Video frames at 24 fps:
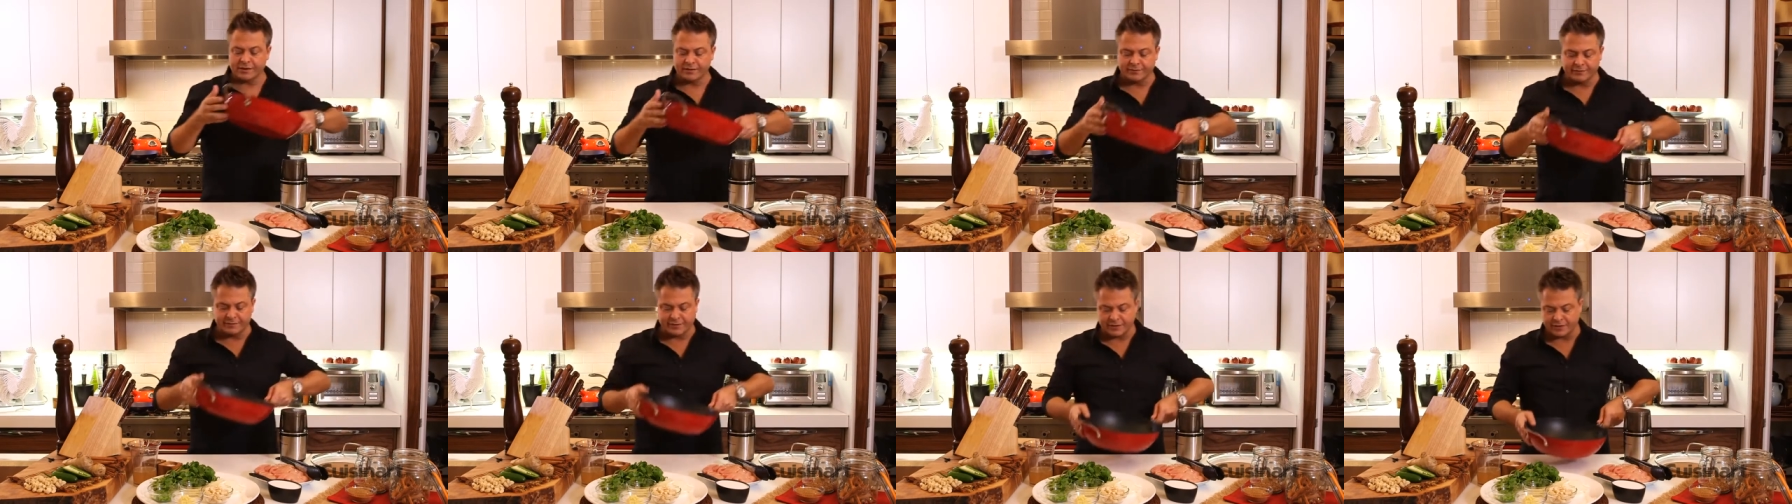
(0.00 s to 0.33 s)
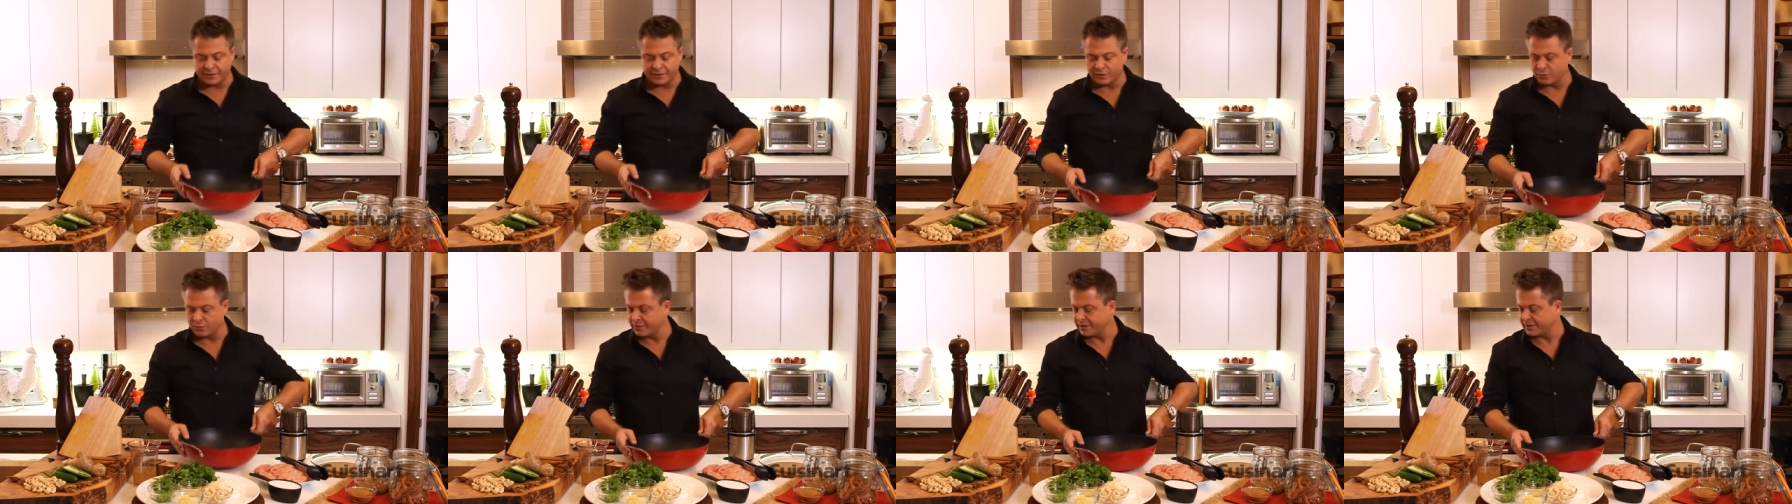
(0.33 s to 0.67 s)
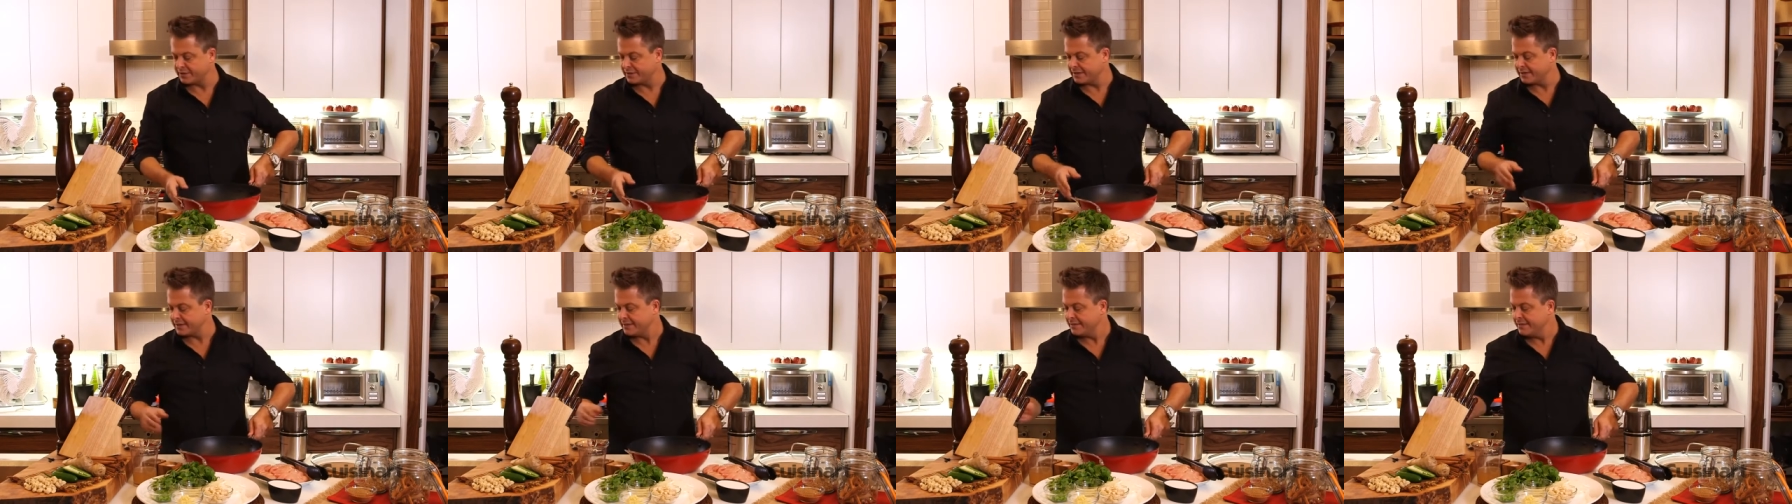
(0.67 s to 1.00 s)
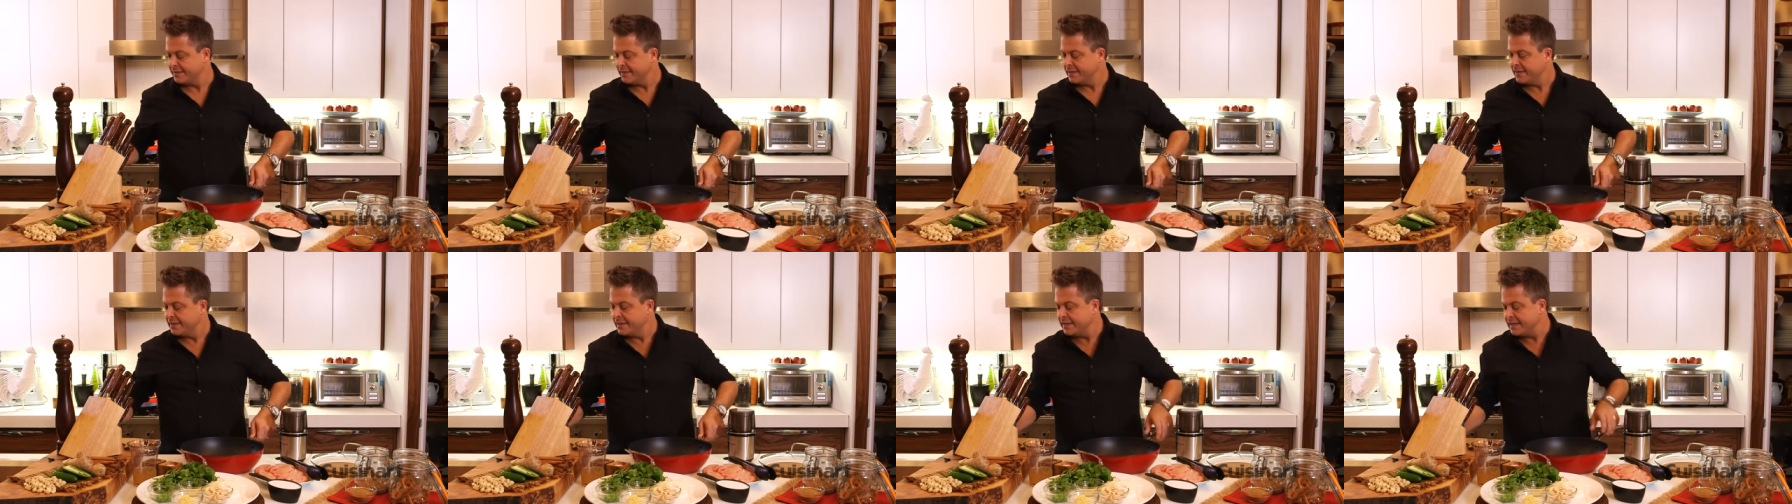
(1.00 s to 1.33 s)
to very quickly
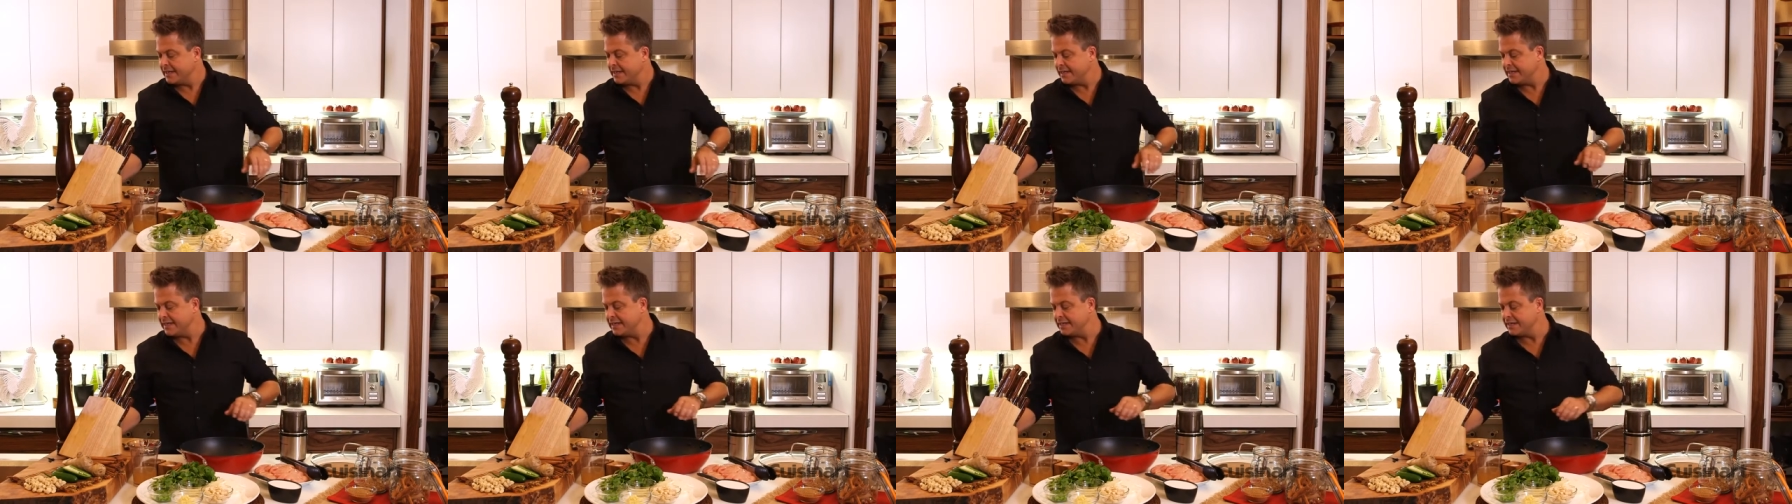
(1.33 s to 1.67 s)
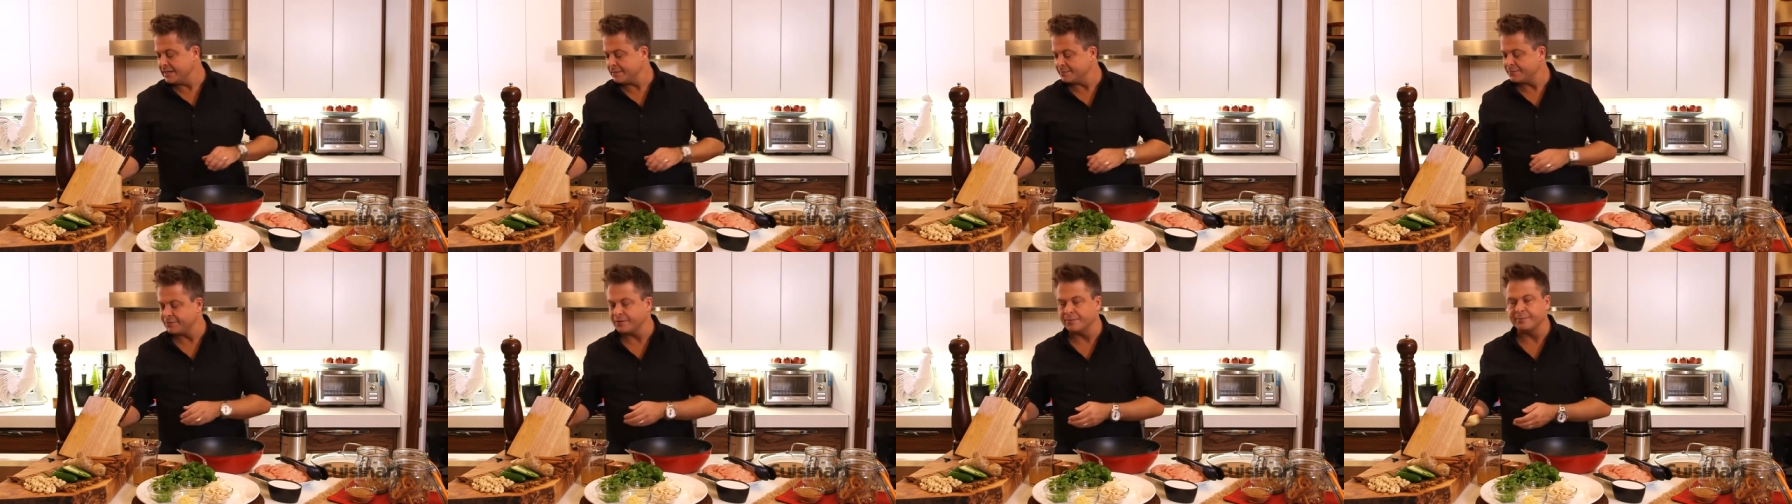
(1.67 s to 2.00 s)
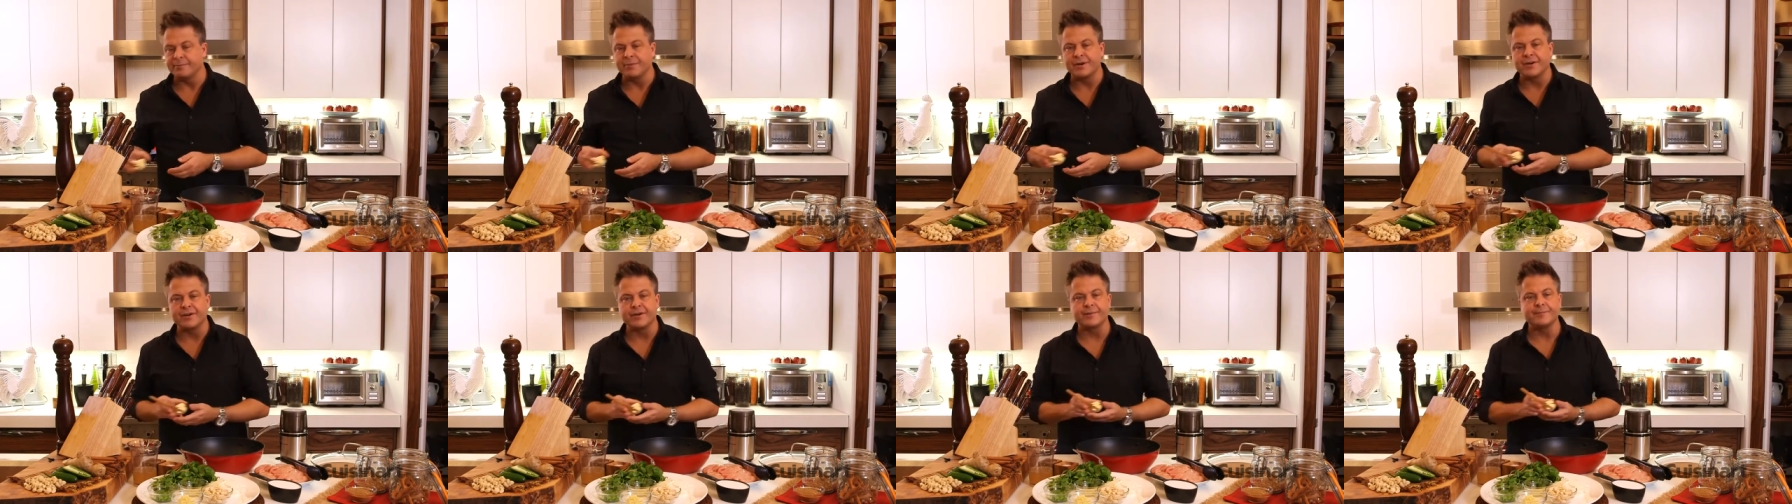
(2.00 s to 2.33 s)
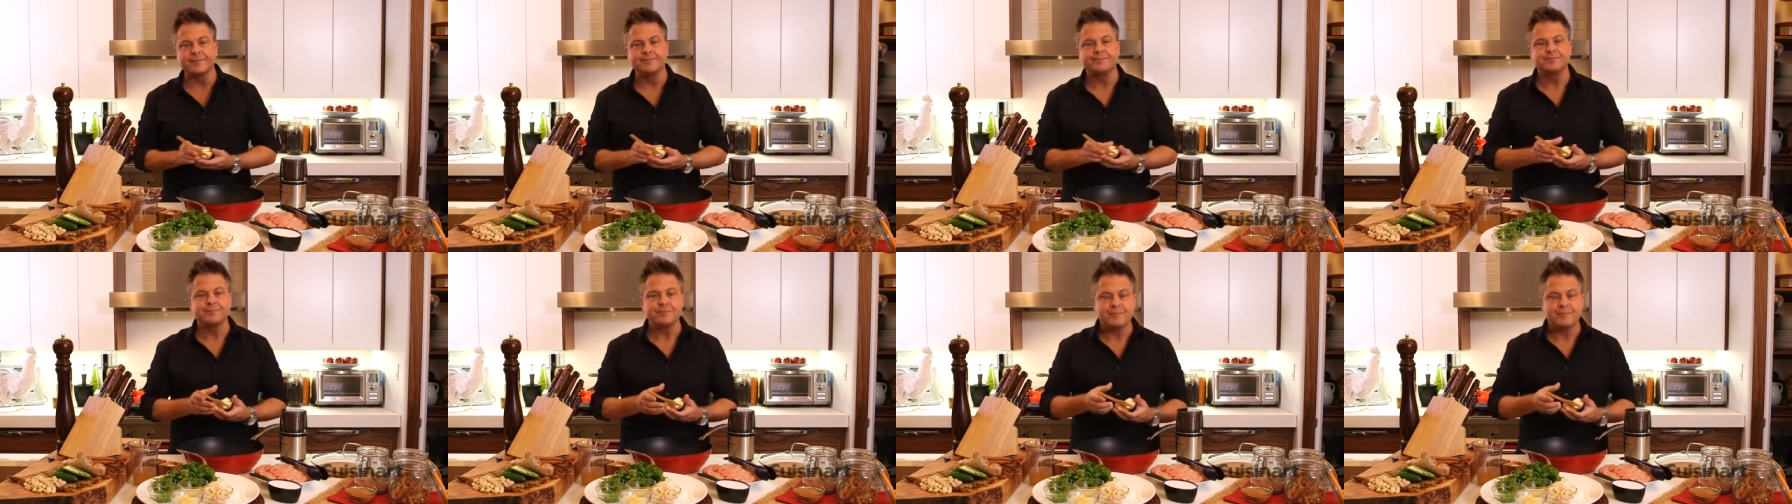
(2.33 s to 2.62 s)
heat up some butter